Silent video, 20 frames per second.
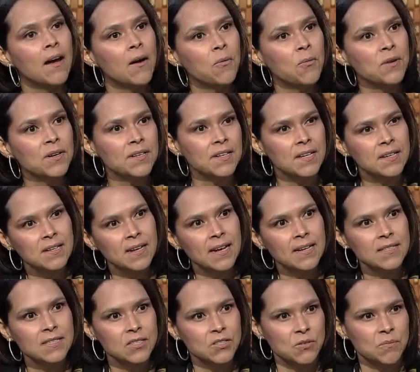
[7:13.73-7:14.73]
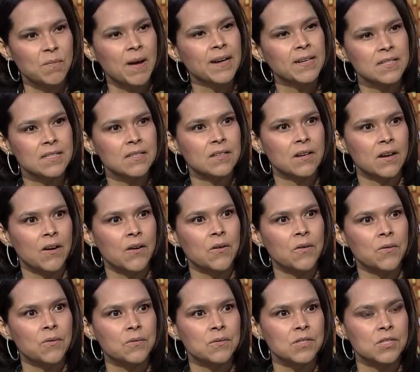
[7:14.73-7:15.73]
What connects New
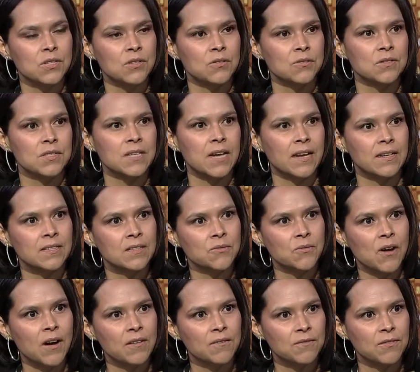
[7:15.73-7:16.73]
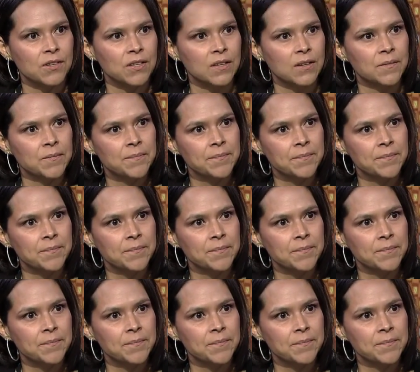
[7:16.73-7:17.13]
Mexico to Standing Rock for you?